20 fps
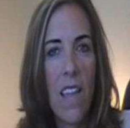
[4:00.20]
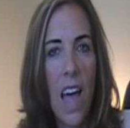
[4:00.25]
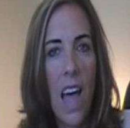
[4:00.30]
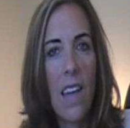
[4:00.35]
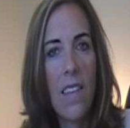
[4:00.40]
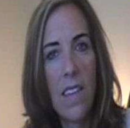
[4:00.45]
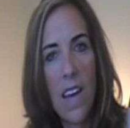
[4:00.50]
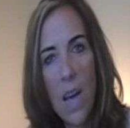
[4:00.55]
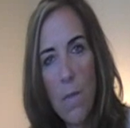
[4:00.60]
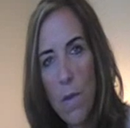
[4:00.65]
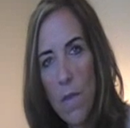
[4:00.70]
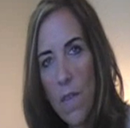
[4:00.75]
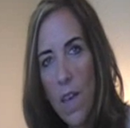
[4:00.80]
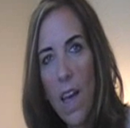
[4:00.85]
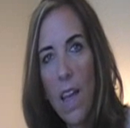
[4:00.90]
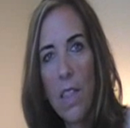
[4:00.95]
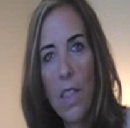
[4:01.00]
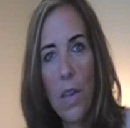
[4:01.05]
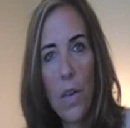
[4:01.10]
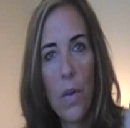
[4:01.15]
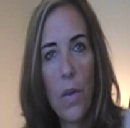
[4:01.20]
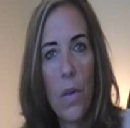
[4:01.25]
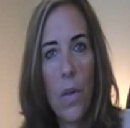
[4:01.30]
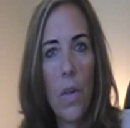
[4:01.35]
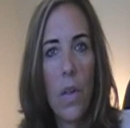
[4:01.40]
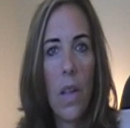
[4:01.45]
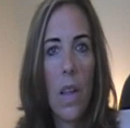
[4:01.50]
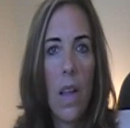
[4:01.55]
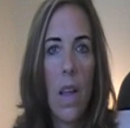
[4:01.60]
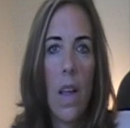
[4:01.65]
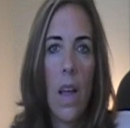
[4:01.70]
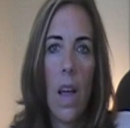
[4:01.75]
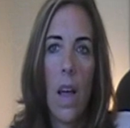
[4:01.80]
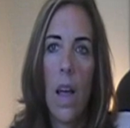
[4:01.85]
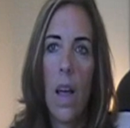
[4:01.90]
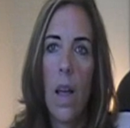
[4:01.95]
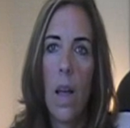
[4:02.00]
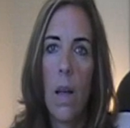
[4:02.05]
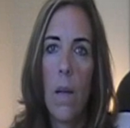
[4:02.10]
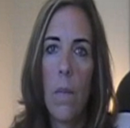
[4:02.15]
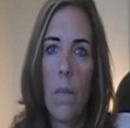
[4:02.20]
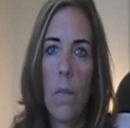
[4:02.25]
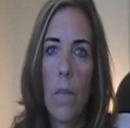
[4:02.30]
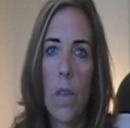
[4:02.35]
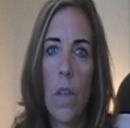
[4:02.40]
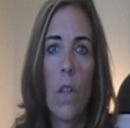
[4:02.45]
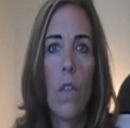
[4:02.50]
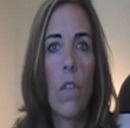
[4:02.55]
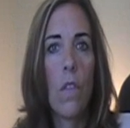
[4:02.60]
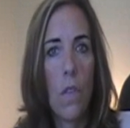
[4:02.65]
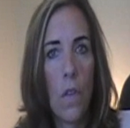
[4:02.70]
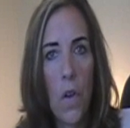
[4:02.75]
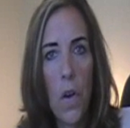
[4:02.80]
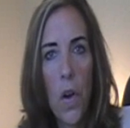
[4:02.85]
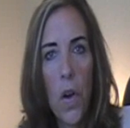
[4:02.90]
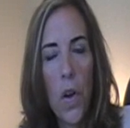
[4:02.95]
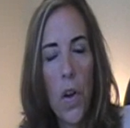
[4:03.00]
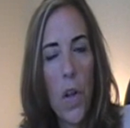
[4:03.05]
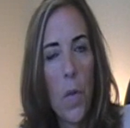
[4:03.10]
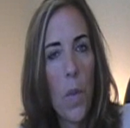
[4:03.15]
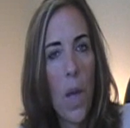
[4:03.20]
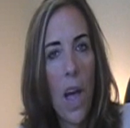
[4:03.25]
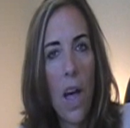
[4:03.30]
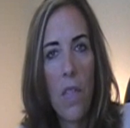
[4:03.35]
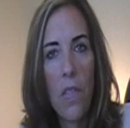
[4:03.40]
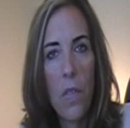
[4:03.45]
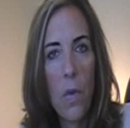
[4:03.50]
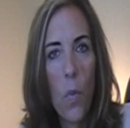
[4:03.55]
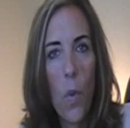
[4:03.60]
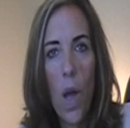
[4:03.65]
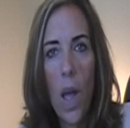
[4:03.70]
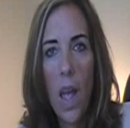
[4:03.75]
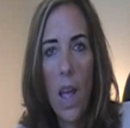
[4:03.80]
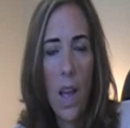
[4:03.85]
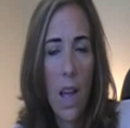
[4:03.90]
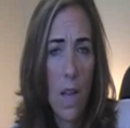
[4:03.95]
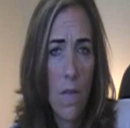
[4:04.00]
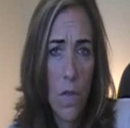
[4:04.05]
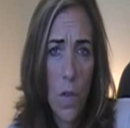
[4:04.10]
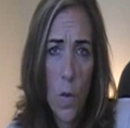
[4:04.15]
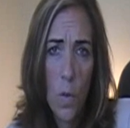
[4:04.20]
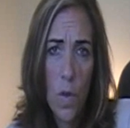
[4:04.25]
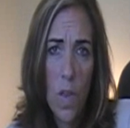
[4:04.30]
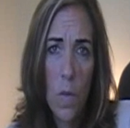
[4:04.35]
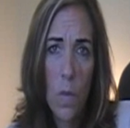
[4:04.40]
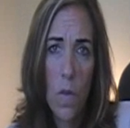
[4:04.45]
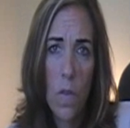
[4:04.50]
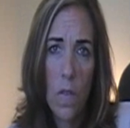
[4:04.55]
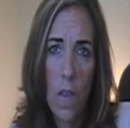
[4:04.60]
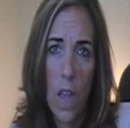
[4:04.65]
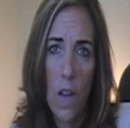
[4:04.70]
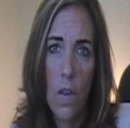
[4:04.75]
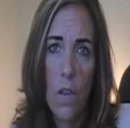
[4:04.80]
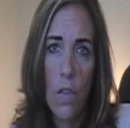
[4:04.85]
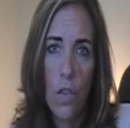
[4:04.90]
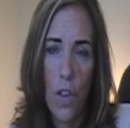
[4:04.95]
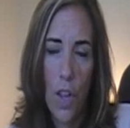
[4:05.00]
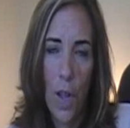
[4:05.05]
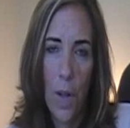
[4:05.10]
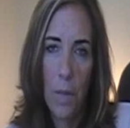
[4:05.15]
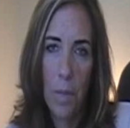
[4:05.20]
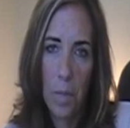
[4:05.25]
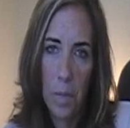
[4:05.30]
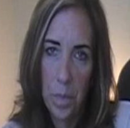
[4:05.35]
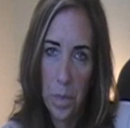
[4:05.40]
that type of ethical concern about the way I view people's energy.